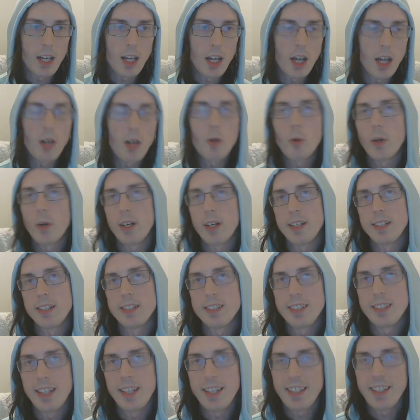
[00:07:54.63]
oh,
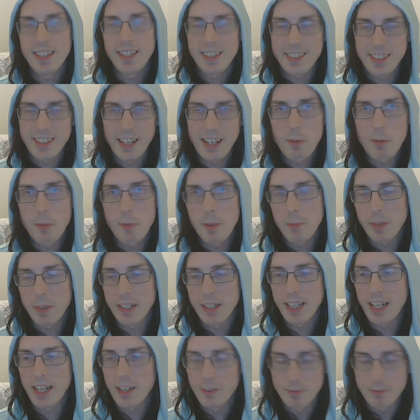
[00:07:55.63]
I remember
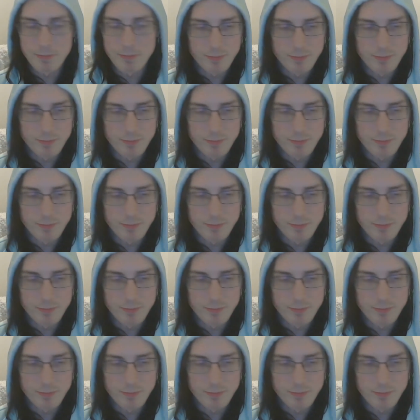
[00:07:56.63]
now.